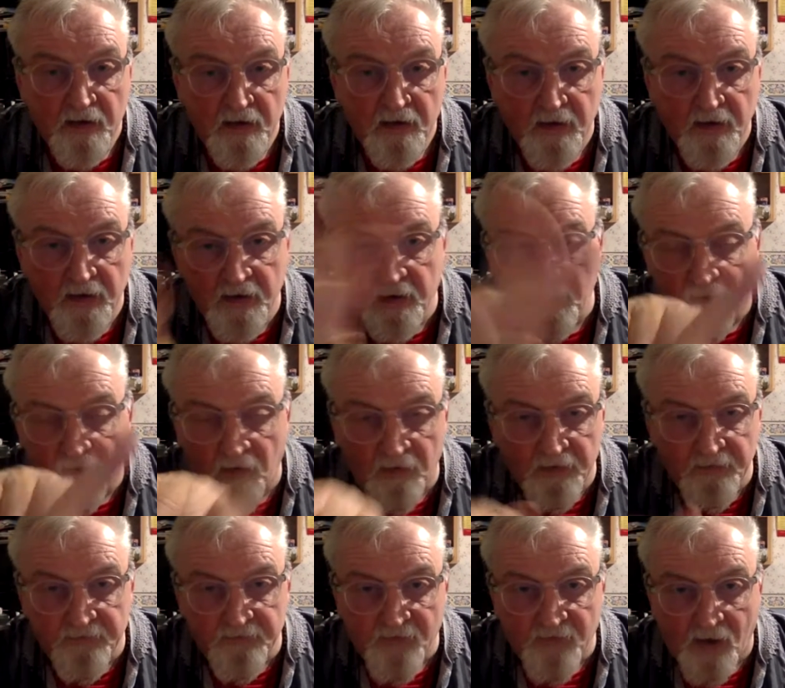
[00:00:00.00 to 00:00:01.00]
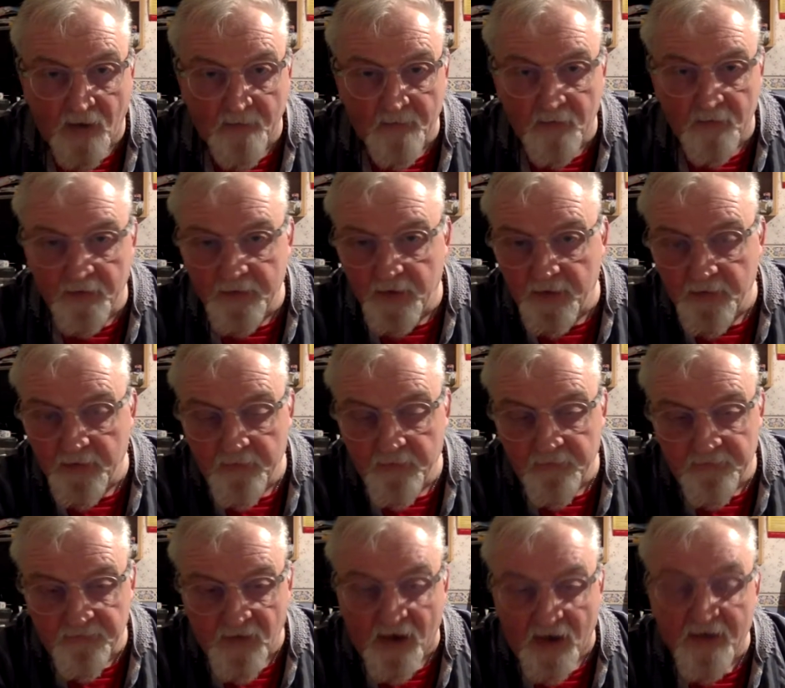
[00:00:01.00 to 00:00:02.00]
it lights up, and then you
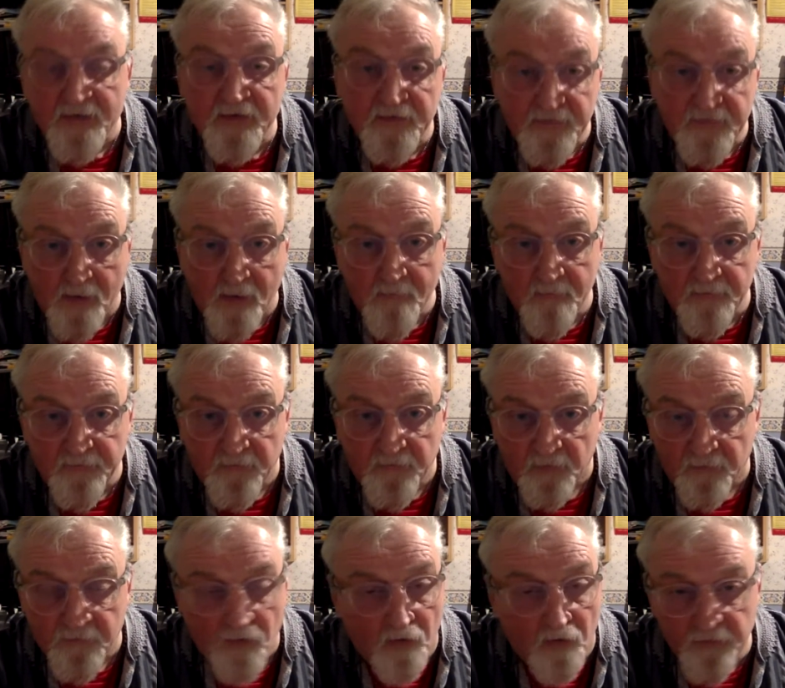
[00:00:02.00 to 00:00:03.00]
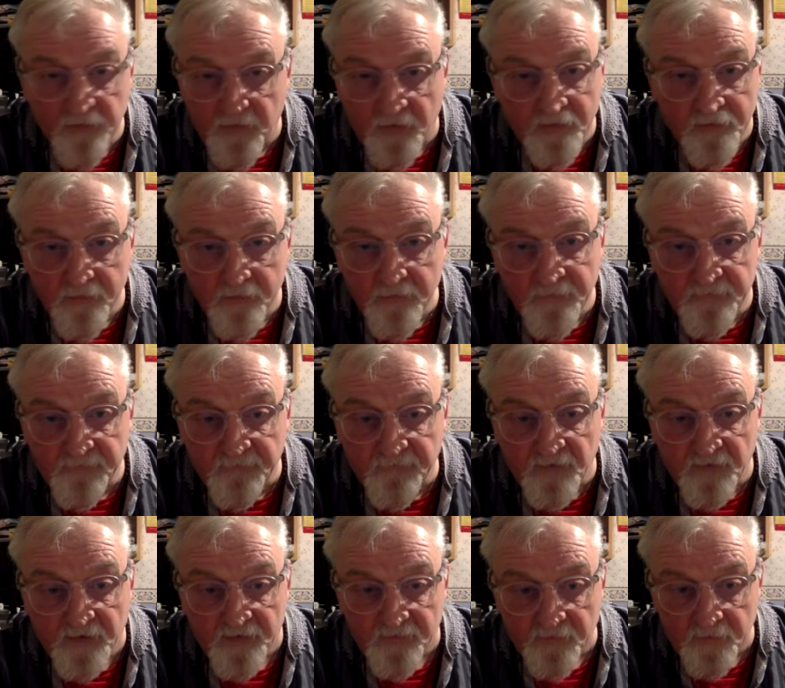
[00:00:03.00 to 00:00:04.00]
set the temperature. I don't use
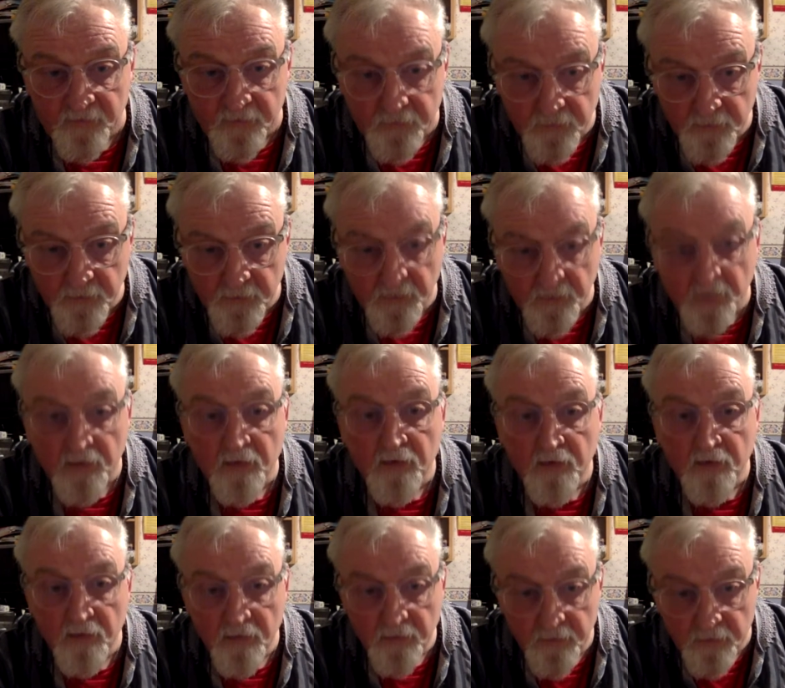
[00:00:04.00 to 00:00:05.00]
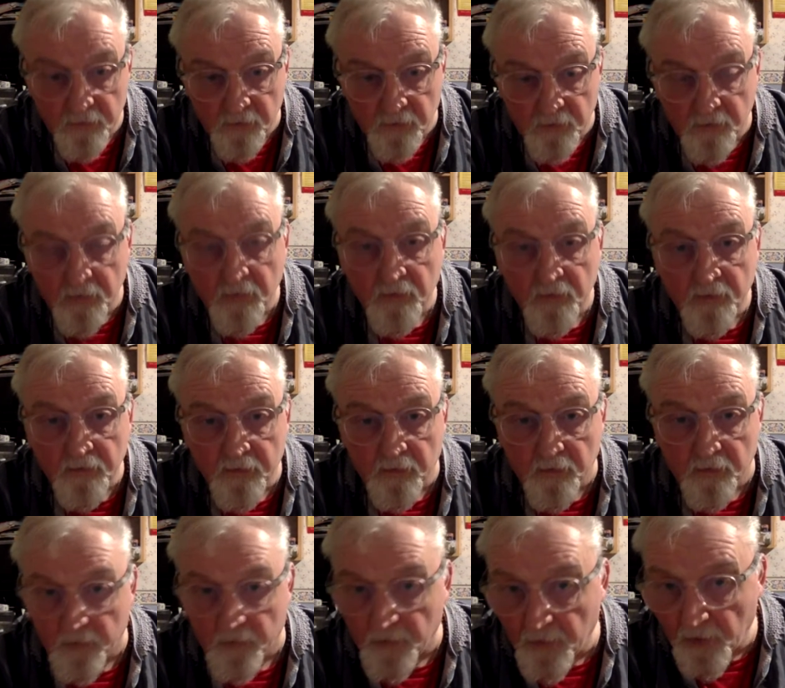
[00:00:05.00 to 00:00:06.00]
3, so dun, dun,
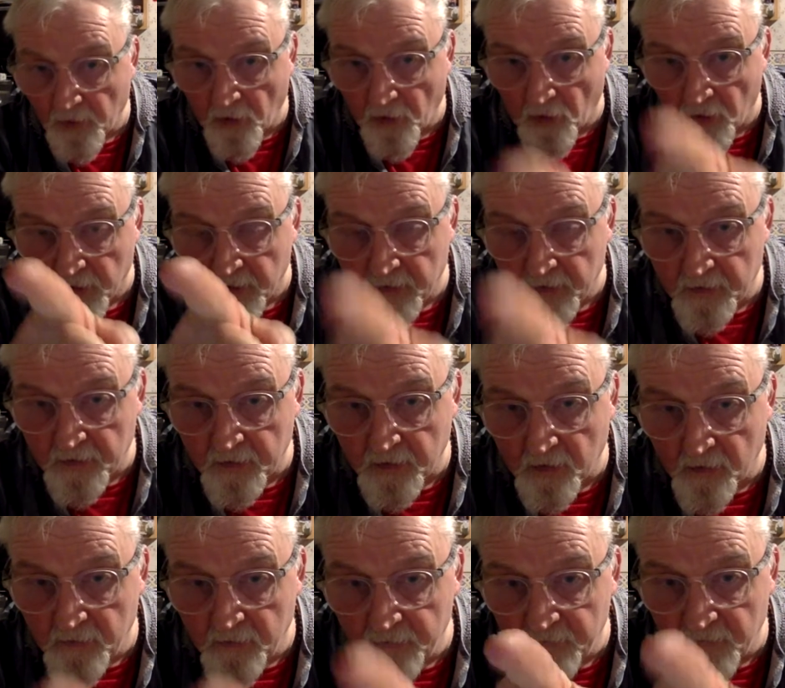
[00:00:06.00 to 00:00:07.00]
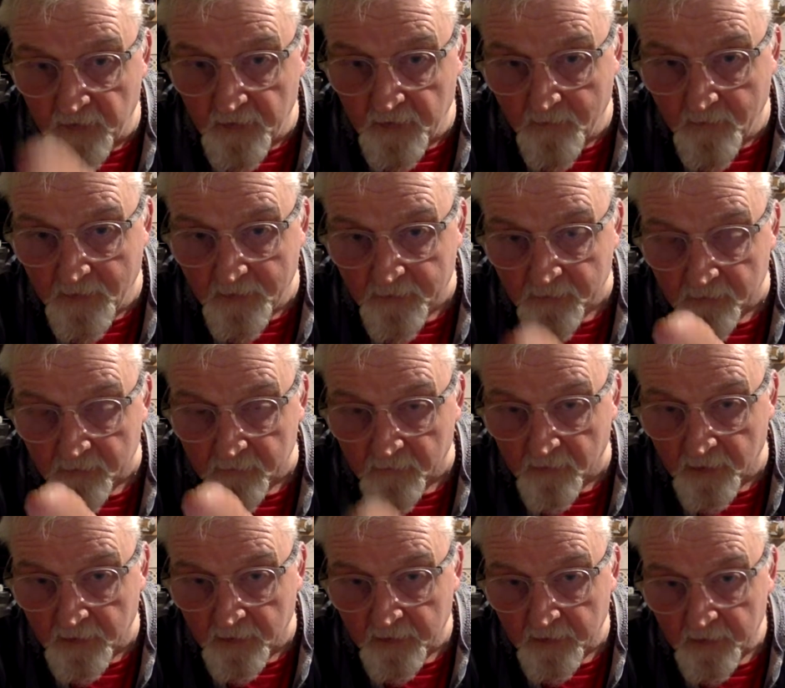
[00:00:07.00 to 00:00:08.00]
dun, and the light goes in the middle,
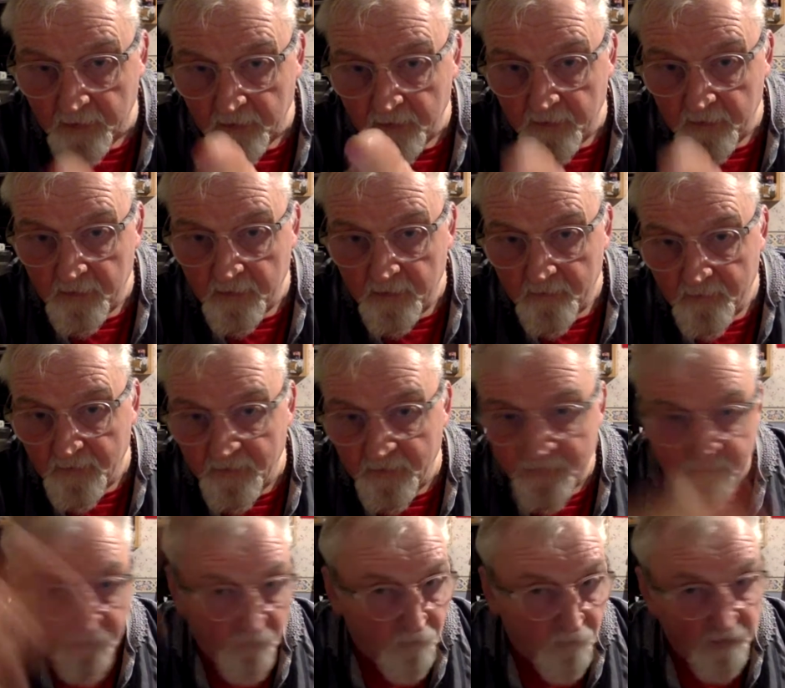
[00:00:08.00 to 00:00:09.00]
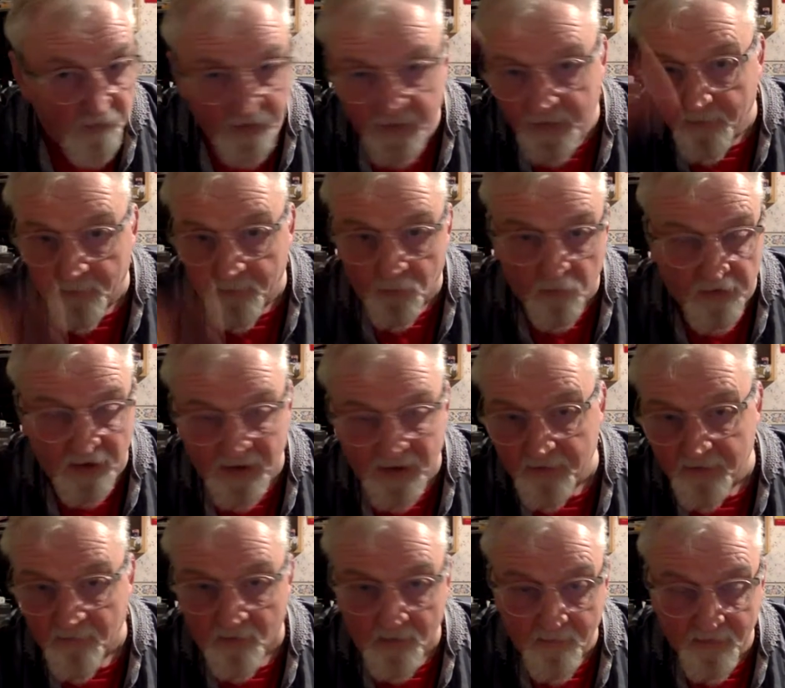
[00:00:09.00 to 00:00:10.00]
right? It's all in the book
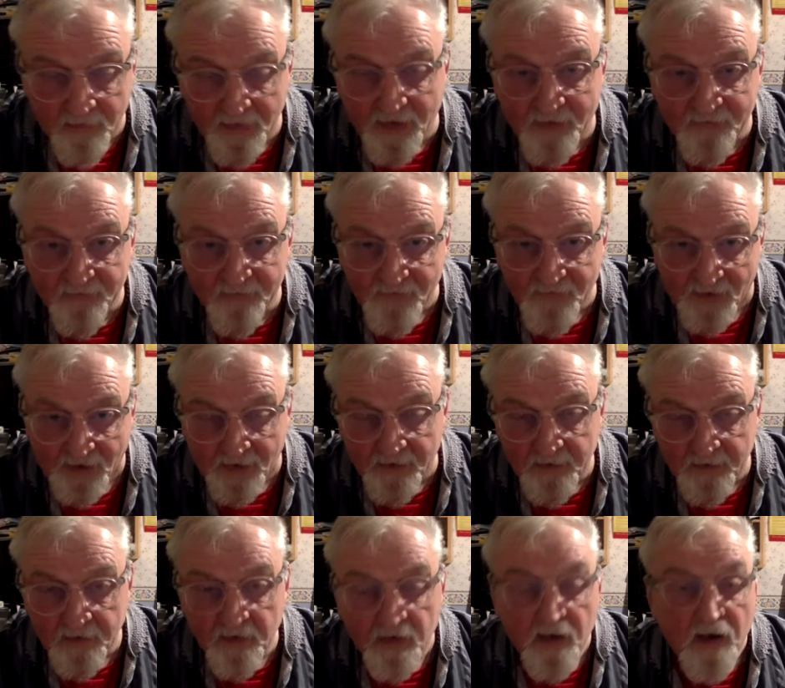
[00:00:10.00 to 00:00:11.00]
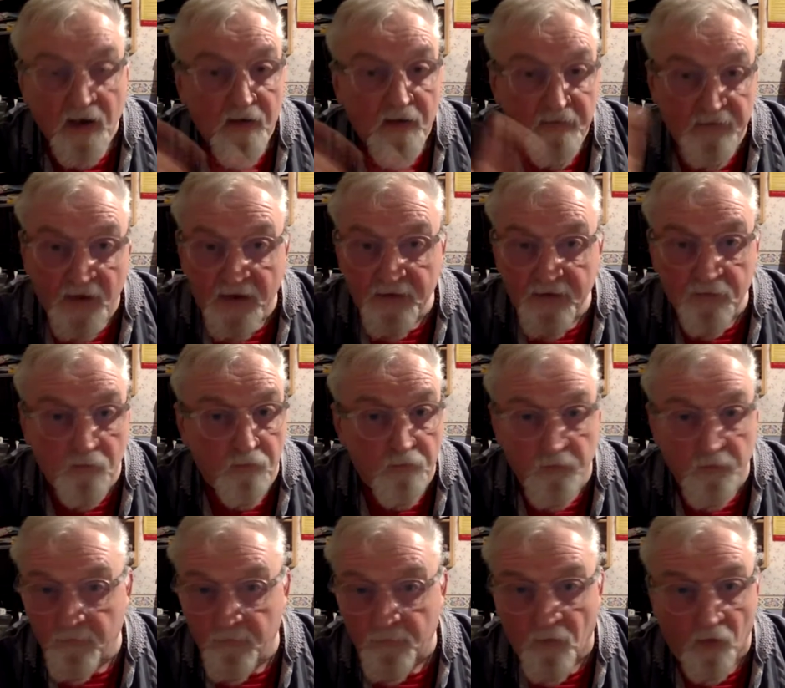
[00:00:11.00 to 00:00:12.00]
anyway, but that's sad. Then all
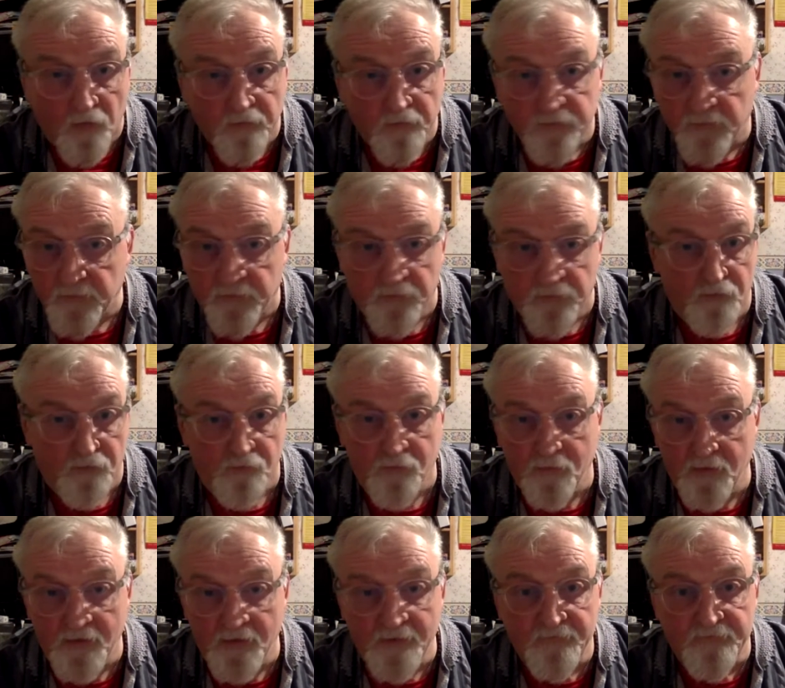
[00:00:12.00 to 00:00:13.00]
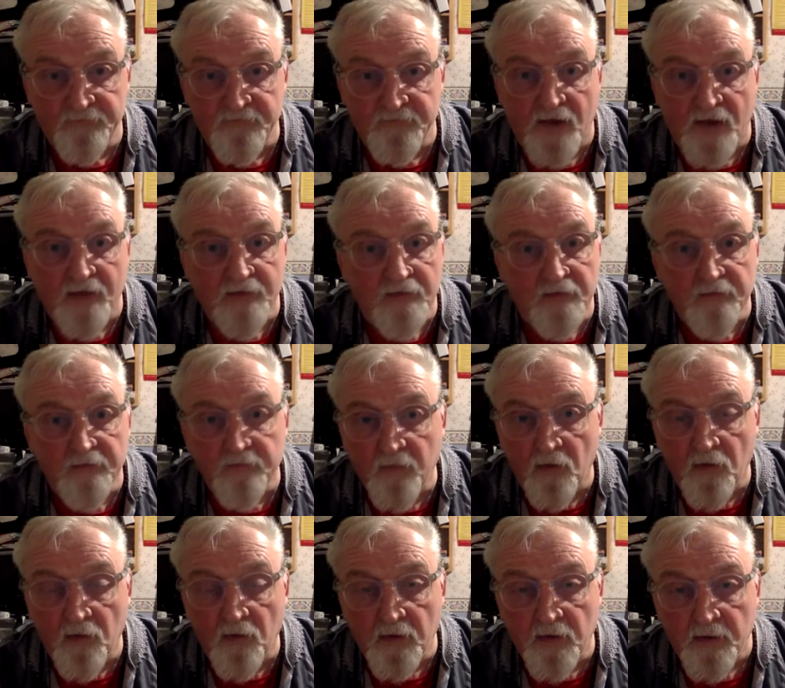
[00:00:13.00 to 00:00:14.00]
you've got to do is set the
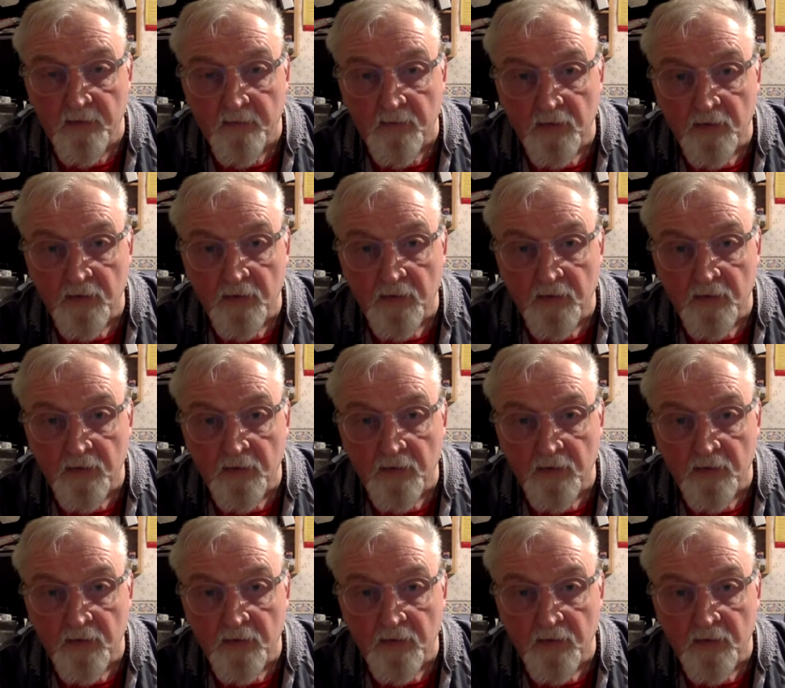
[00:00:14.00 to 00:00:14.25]
time.